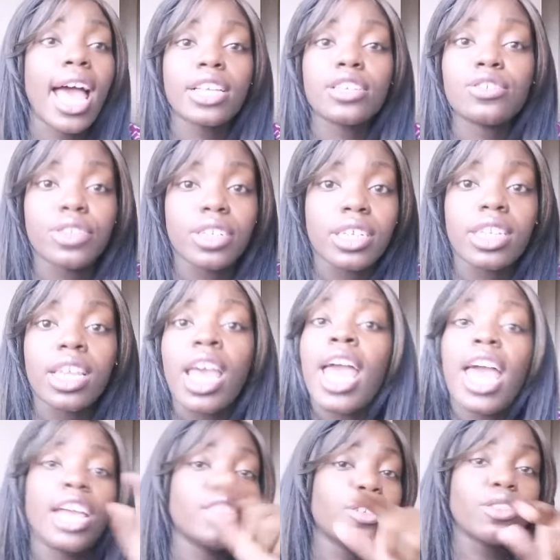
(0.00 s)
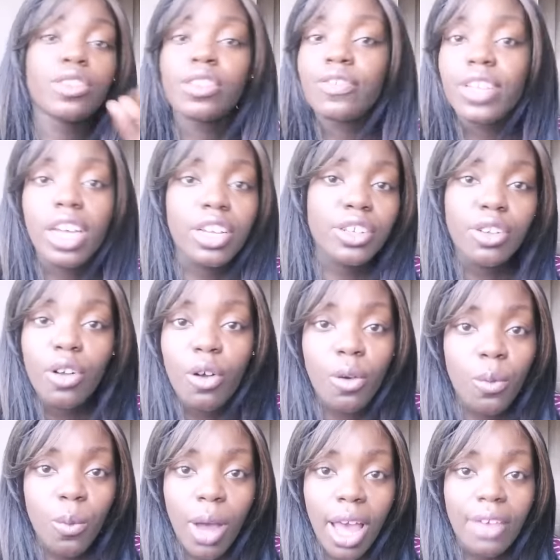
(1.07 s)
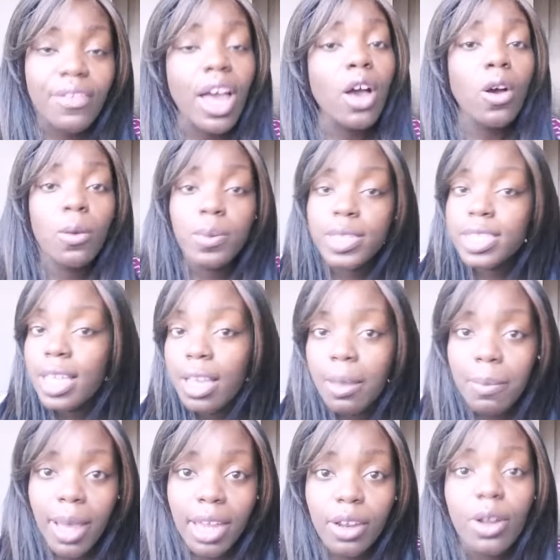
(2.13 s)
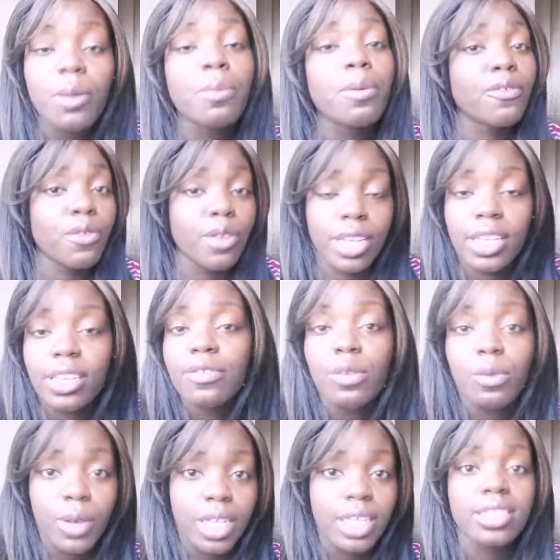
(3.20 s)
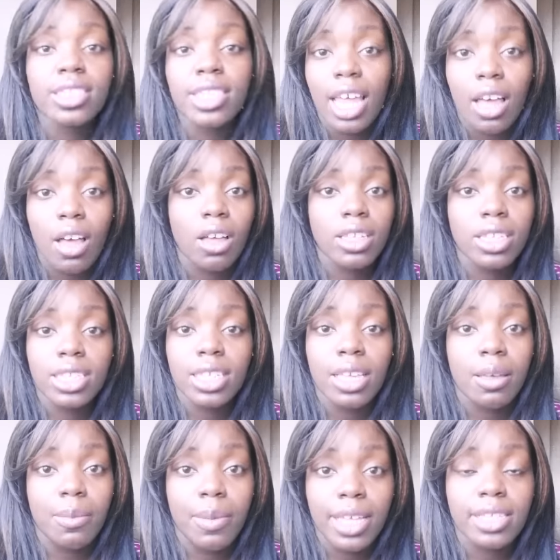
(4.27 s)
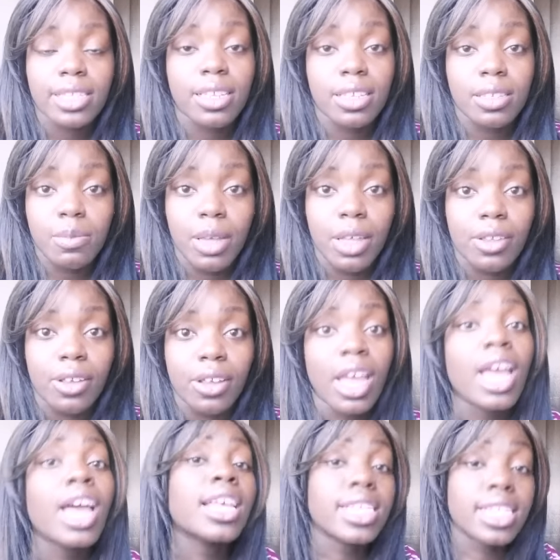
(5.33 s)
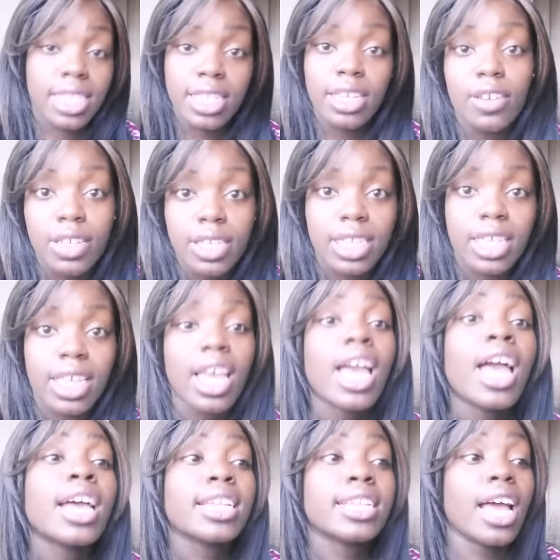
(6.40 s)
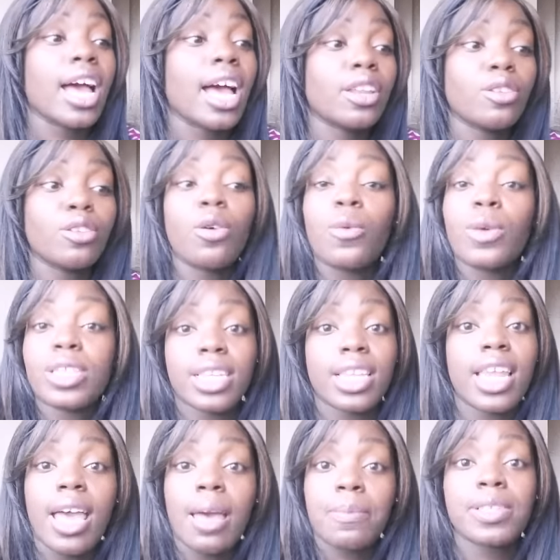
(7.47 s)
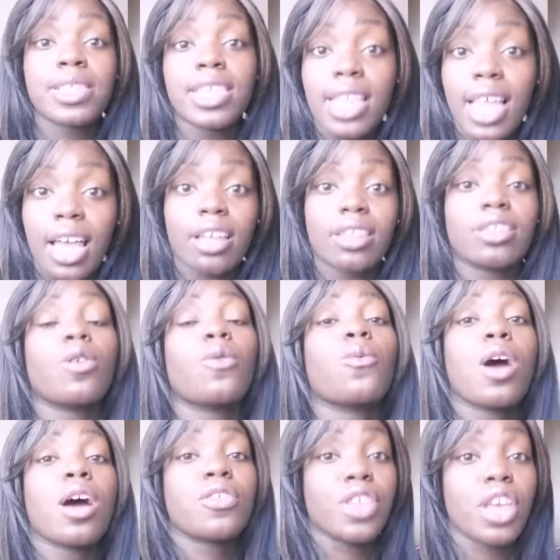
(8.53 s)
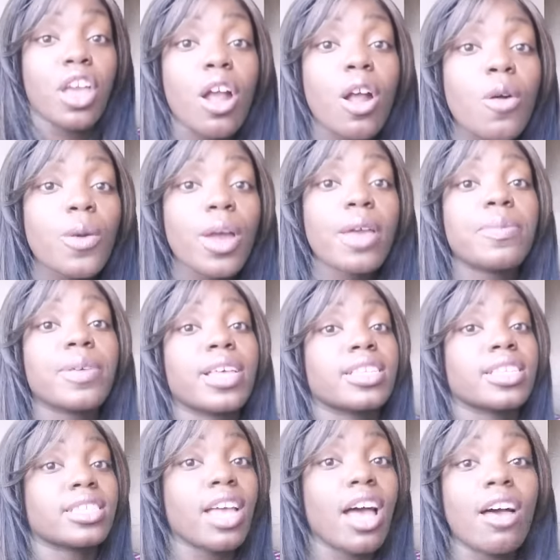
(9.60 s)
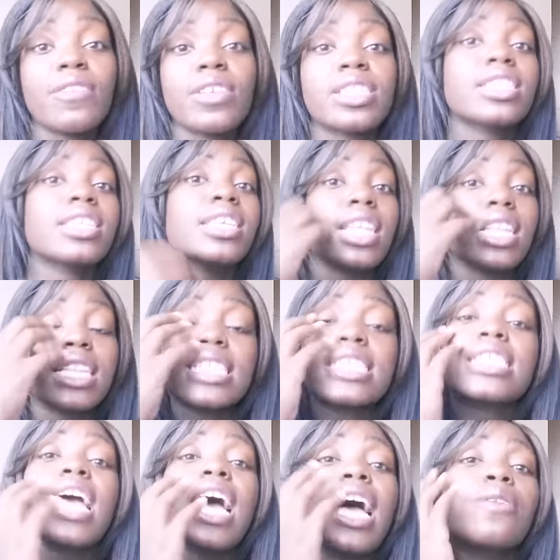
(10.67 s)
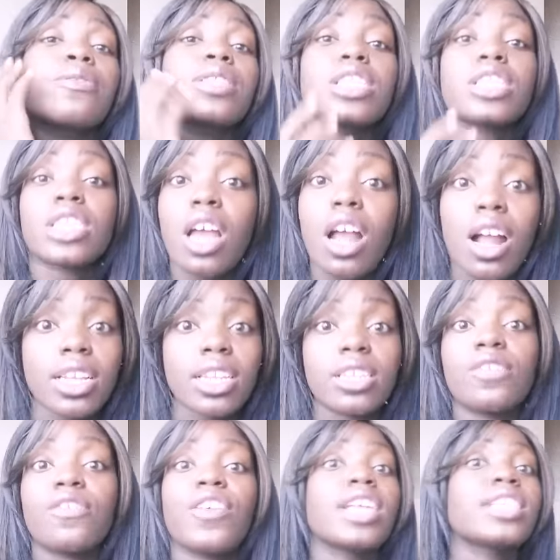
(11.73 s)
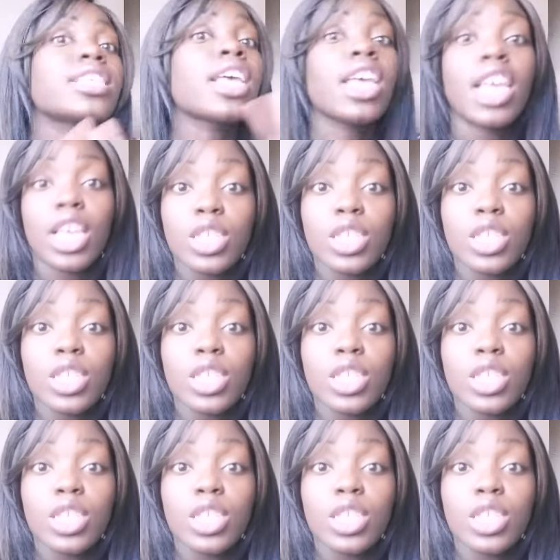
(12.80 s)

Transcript: Astrid and you don't even hug your own wife? I hope he said goodbye to her before he even went into that hall to say goodbye to his mother. Seriously. Now, I don't know what's going to happen to Lagatha while they are away, because it's obviously that this guy with the scar on his face